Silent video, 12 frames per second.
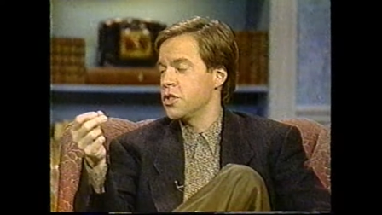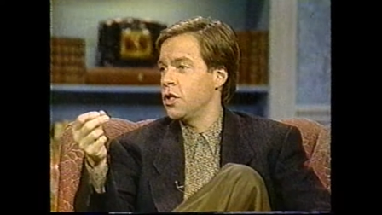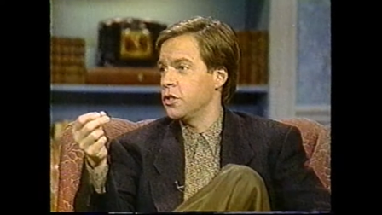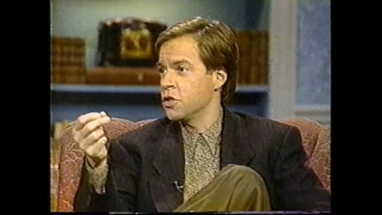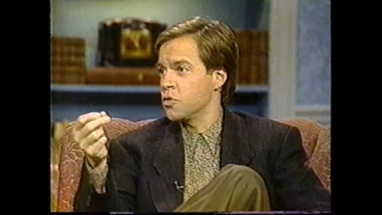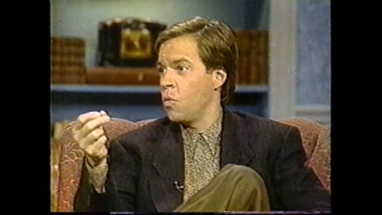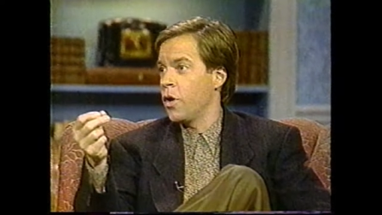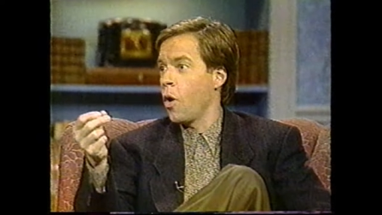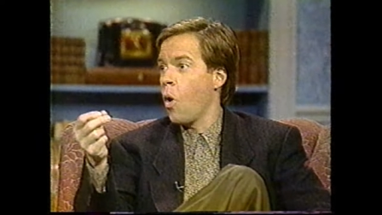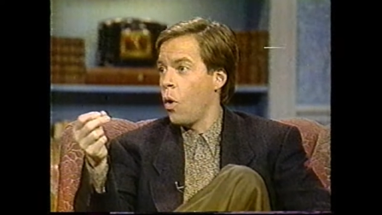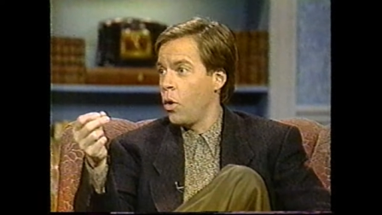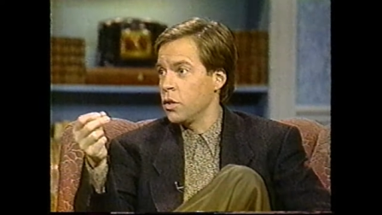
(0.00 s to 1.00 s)
Celtics won
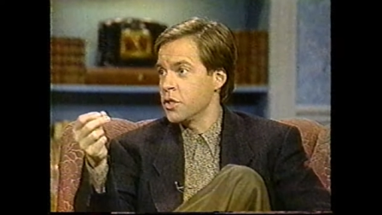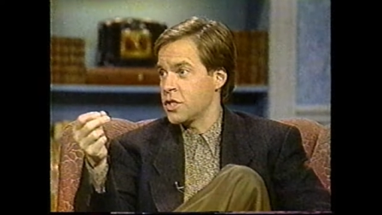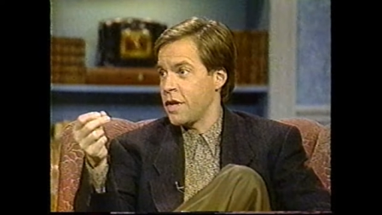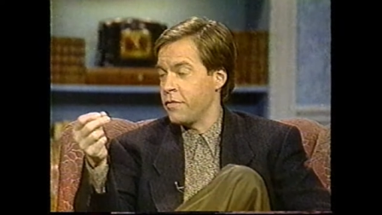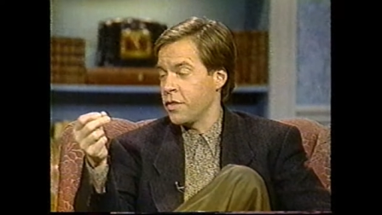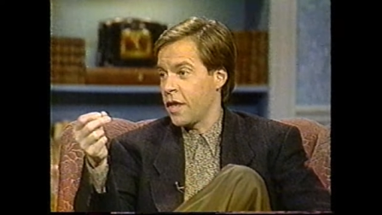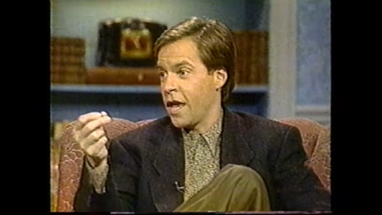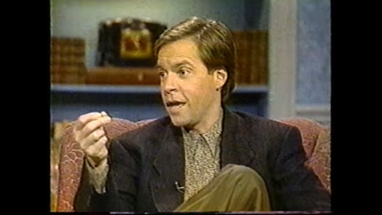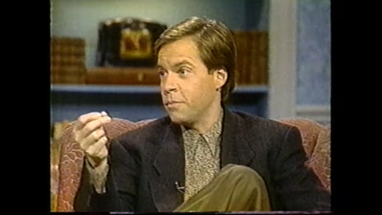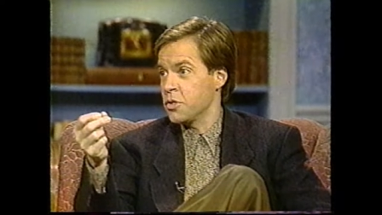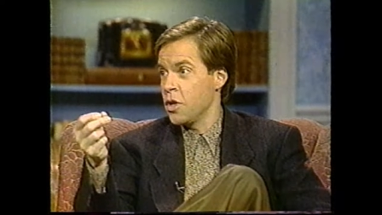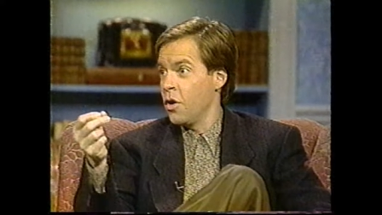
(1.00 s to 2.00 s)
all the seventh
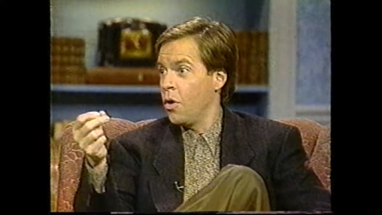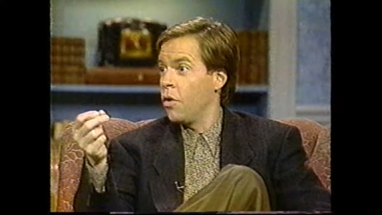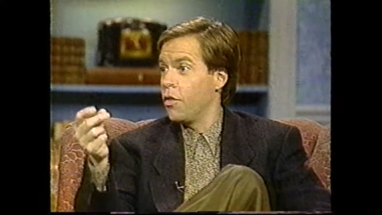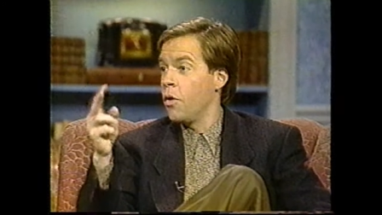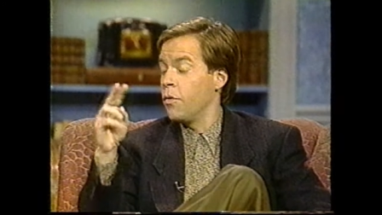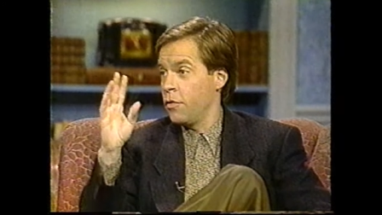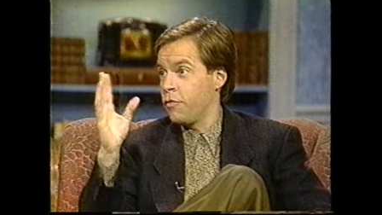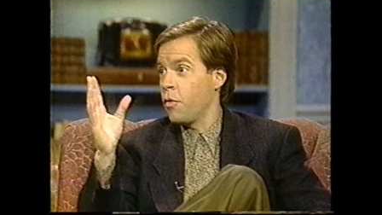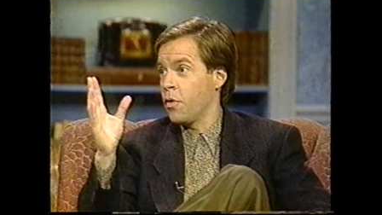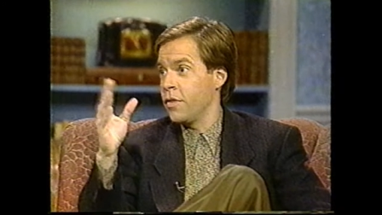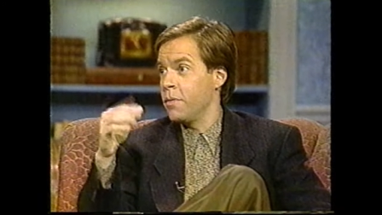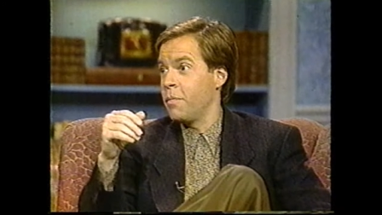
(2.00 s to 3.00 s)
games, although the
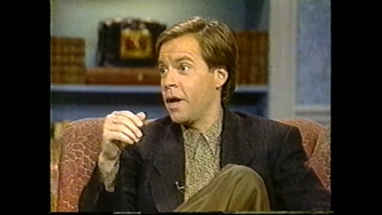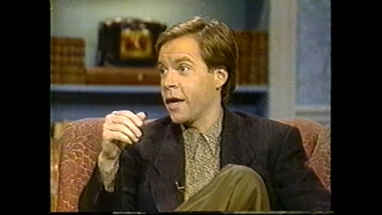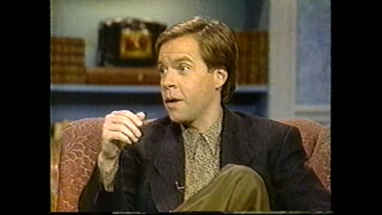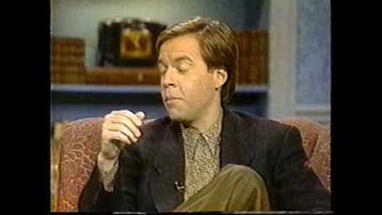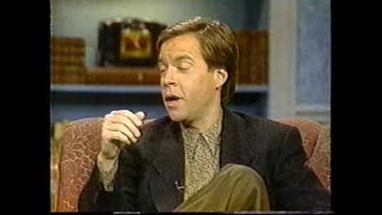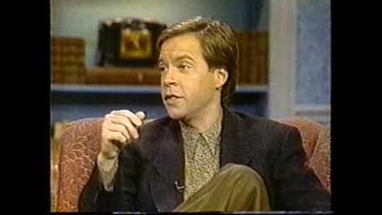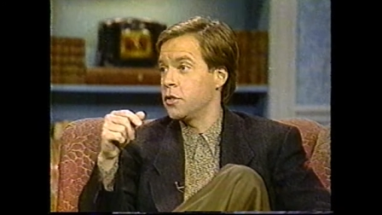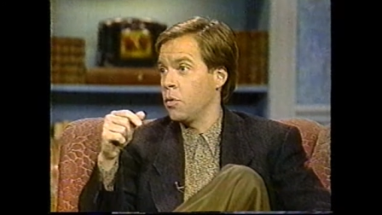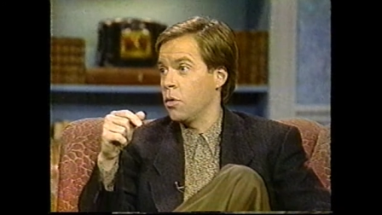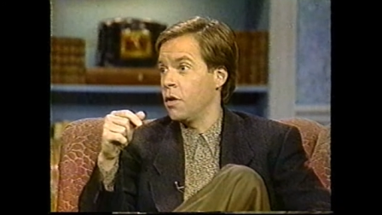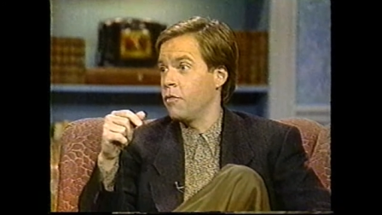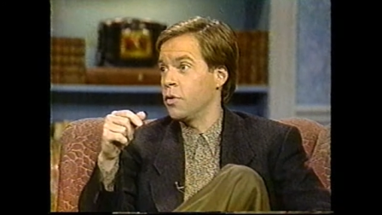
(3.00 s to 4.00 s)
four of them by a combined
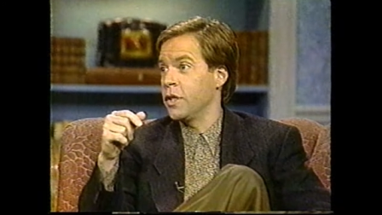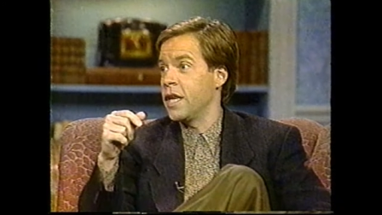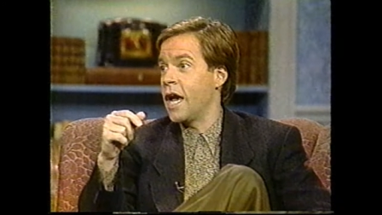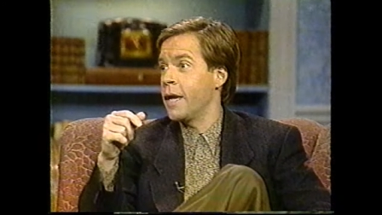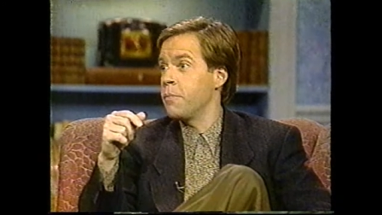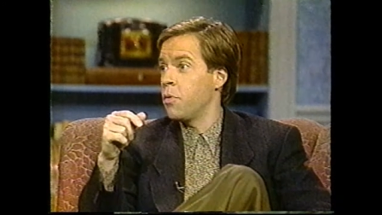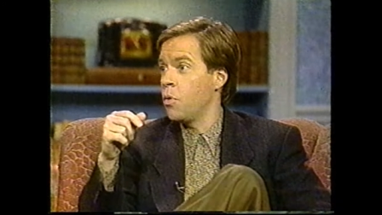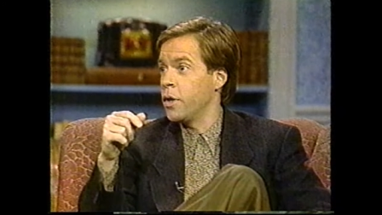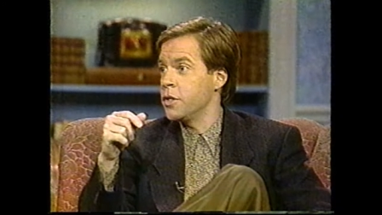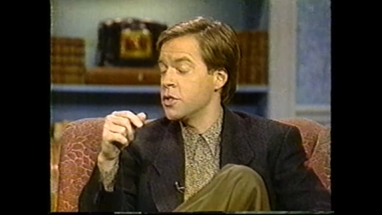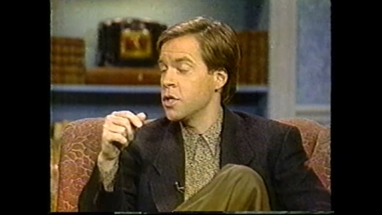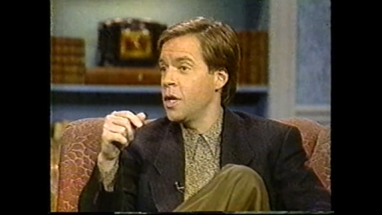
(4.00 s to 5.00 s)
total of only nine
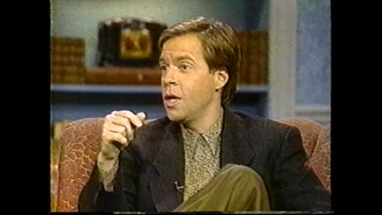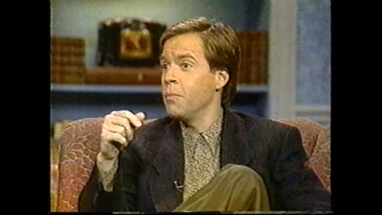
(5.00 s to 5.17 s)
points.